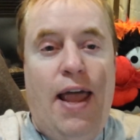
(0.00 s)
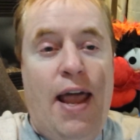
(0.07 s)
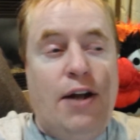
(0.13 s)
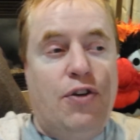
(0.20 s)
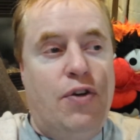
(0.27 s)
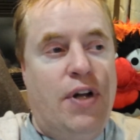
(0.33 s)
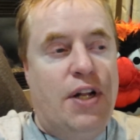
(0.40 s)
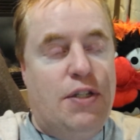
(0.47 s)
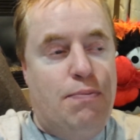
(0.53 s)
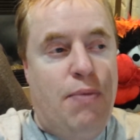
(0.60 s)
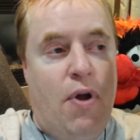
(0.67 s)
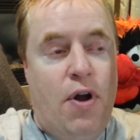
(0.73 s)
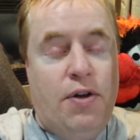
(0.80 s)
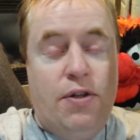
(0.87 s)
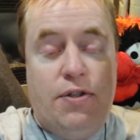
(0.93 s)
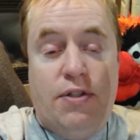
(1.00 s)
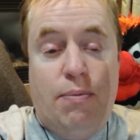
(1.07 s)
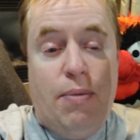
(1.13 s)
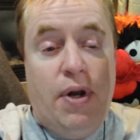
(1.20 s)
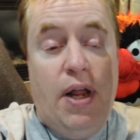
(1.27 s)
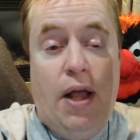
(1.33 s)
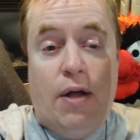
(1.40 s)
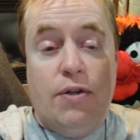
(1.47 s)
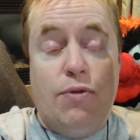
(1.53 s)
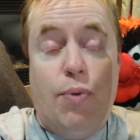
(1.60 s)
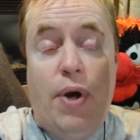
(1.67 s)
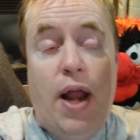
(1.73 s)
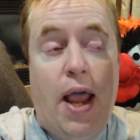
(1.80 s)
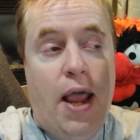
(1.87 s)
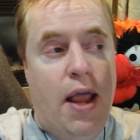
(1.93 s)
Hector gets married to somebody else,
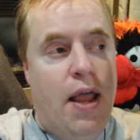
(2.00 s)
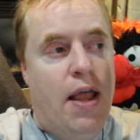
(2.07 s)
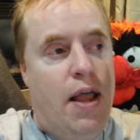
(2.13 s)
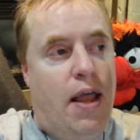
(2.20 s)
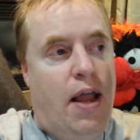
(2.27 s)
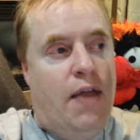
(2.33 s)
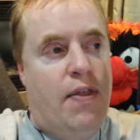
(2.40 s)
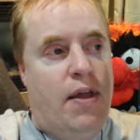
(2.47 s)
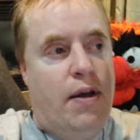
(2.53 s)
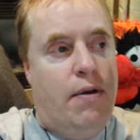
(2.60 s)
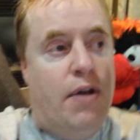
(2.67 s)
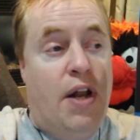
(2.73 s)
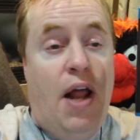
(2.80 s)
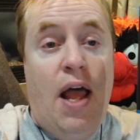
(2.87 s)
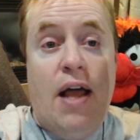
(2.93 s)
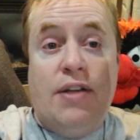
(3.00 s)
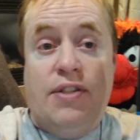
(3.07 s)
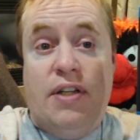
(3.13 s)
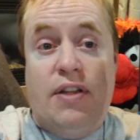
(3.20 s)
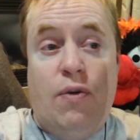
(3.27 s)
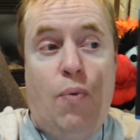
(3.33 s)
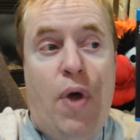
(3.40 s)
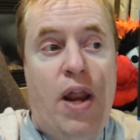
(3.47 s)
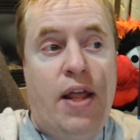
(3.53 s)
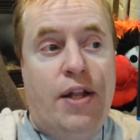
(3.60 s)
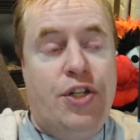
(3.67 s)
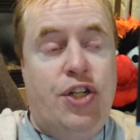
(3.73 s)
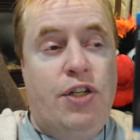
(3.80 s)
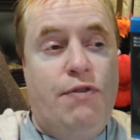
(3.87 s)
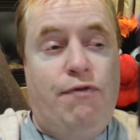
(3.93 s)
Renee, and then Nana's at the wedding,
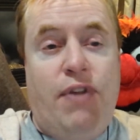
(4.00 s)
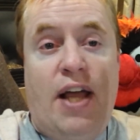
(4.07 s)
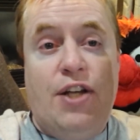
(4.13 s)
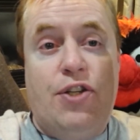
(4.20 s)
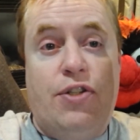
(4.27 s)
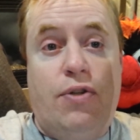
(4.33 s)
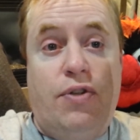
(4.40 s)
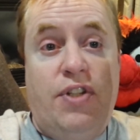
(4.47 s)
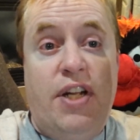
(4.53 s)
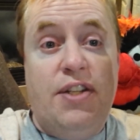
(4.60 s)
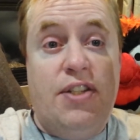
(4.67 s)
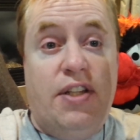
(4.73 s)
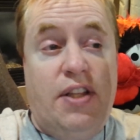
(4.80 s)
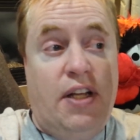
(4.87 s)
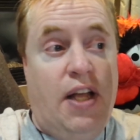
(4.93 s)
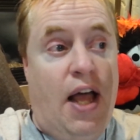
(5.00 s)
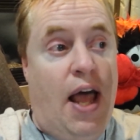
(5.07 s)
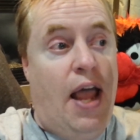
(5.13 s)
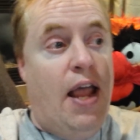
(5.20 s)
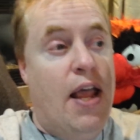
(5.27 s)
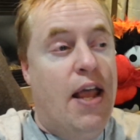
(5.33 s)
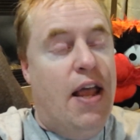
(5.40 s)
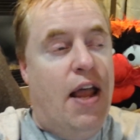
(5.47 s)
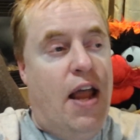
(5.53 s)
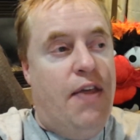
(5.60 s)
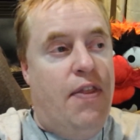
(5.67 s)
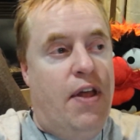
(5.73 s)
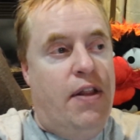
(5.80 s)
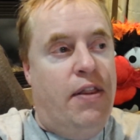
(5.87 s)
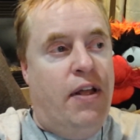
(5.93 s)
and she flashes her tits at the guy,
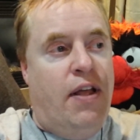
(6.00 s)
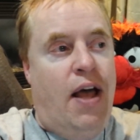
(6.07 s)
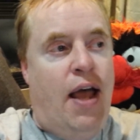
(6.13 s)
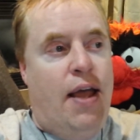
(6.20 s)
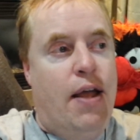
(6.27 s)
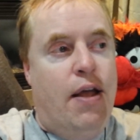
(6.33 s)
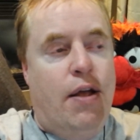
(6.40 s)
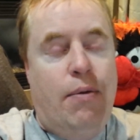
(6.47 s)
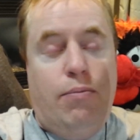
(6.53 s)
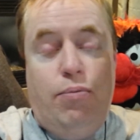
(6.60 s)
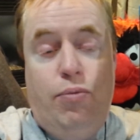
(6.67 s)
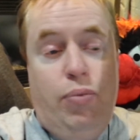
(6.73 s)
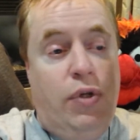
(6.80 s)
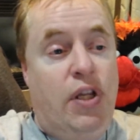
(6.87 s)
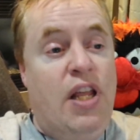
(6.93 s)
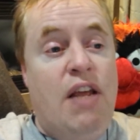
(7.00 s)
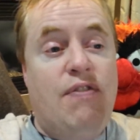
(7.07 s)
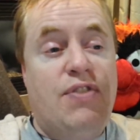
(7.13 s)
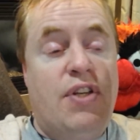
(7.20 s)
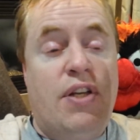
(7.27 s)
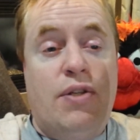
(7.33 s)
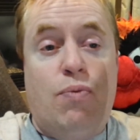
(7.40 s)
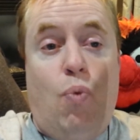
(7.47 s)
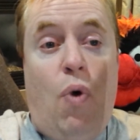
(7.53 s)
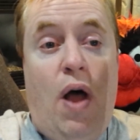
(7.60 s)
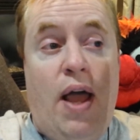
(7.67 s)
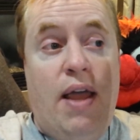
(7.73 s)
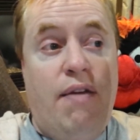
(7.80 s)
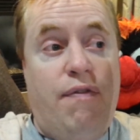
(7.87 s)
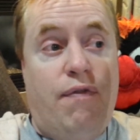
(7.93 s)
and then the guy leaves his
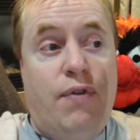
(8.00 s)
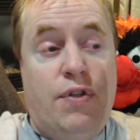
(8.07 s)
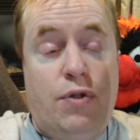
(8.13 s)
wife,